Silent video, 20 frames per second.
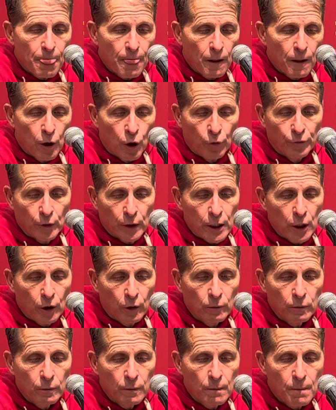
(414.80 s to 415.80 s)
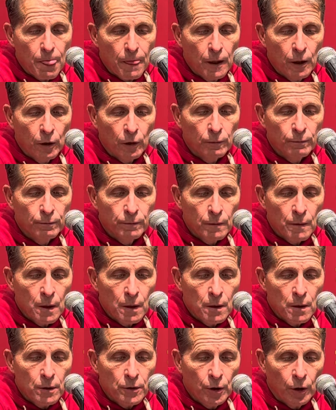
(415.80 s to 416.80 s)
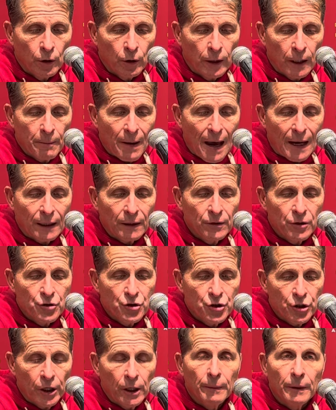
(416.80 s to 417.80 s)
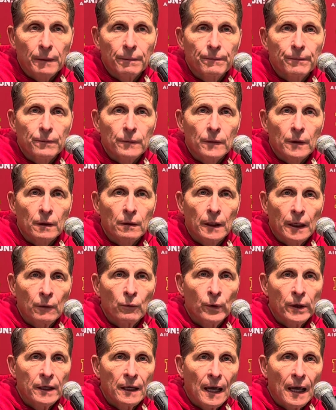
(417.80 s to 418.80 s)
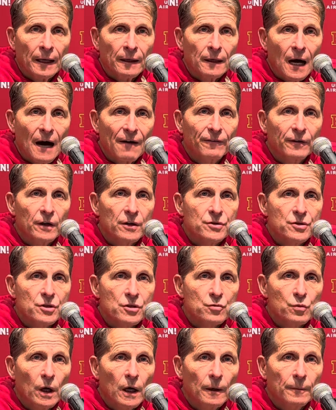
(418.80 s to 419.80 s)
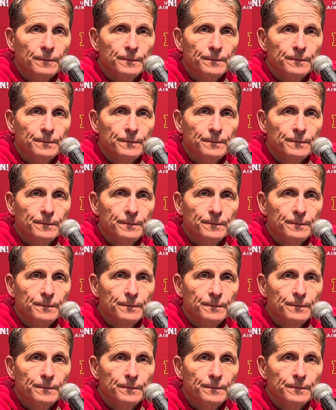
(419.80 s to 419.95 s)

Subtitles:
hopefully he'll get back in the gym and regain confidence as well.